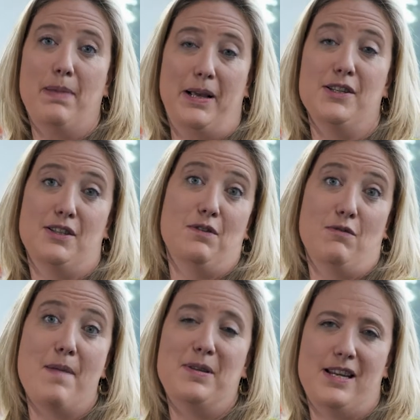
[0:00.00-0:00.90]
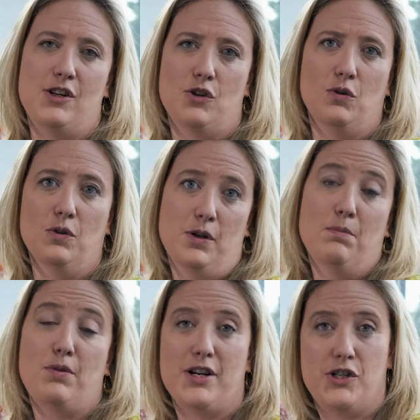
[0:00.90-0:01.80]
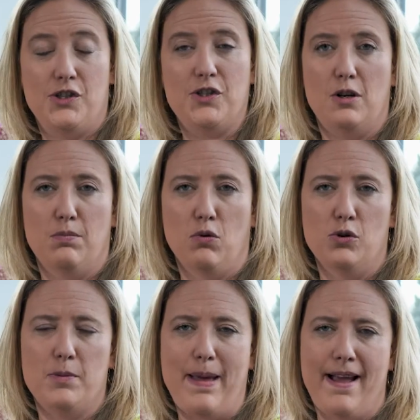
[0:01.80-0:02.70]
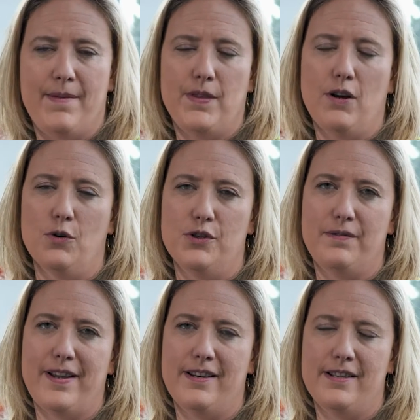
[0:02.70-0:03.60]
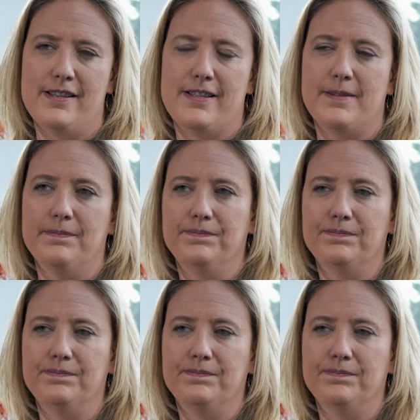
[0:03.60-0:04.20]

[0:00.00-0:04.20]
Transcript: because of the reputational pressures that are brought to bear on defendants.